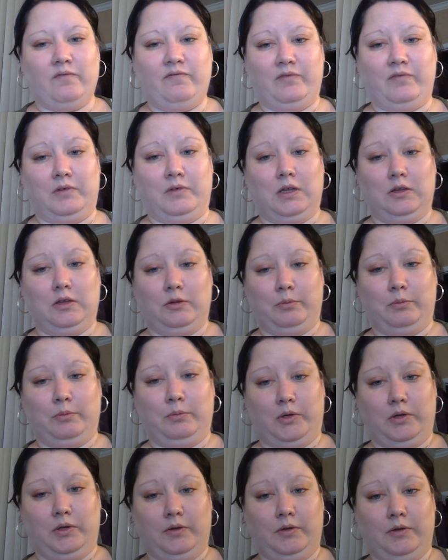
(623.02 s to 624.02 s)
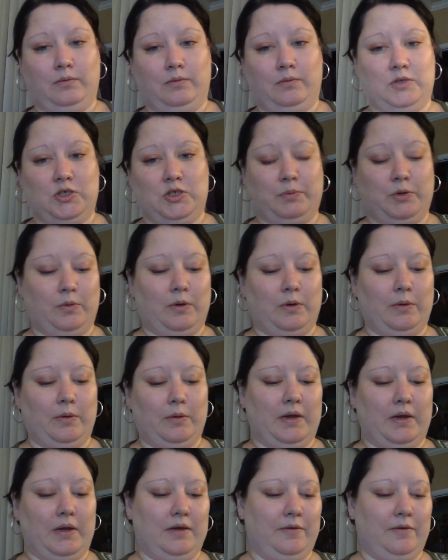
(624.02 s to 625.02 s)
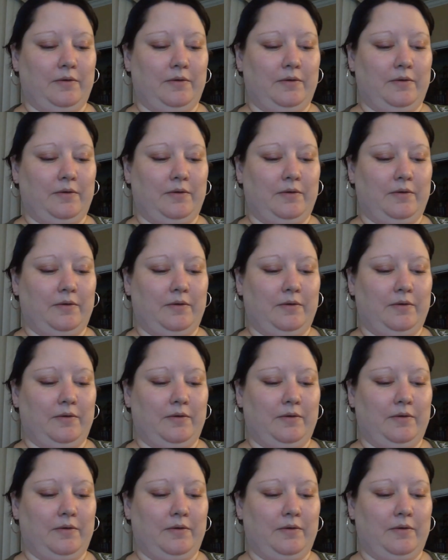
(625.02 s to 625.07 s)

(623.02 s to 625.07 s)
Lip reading: full color book, which is put away right now.